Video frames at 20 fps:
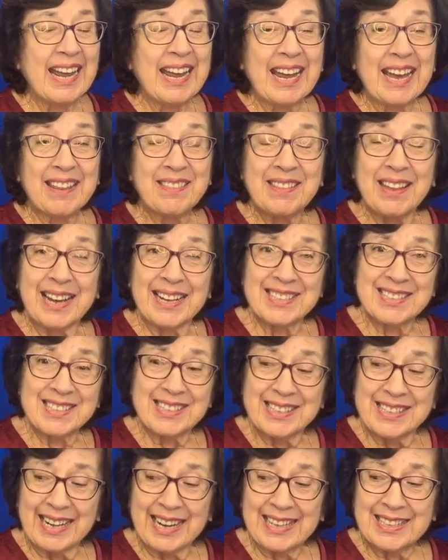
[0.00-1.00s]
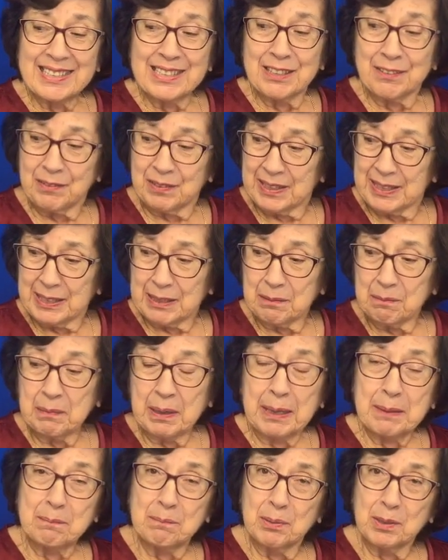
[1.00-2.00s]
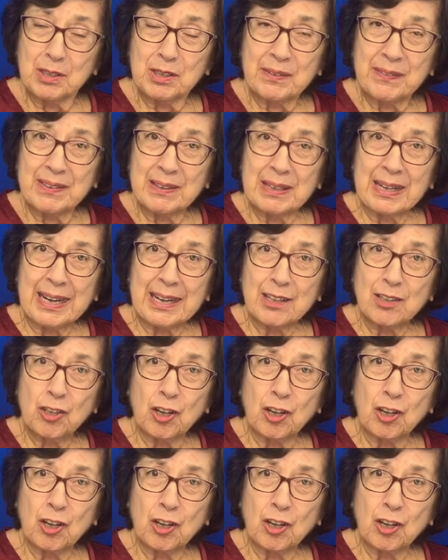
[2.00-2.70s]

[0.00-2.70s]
And that's an activity in my book that I